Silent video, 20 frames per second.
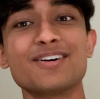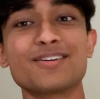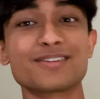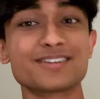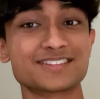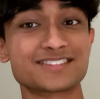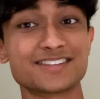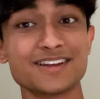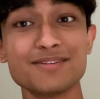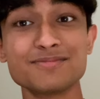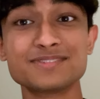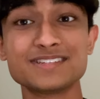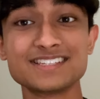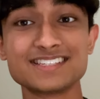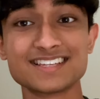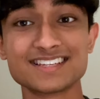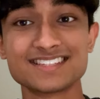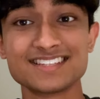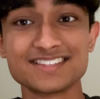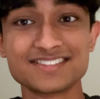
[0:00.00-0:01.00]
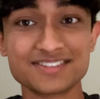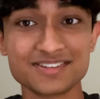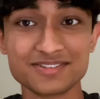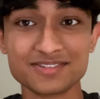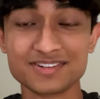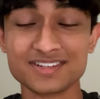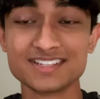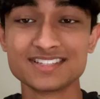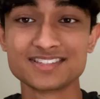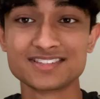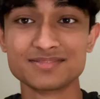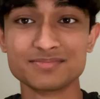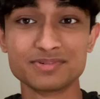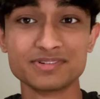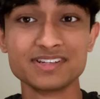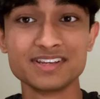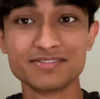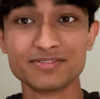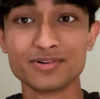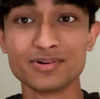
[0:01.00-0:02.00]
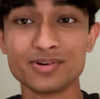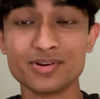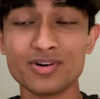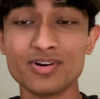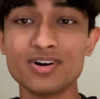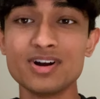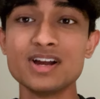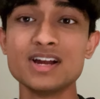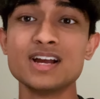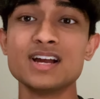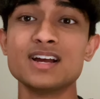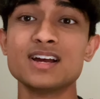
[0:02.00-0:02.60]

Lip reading: some GCSE students, believe it or not,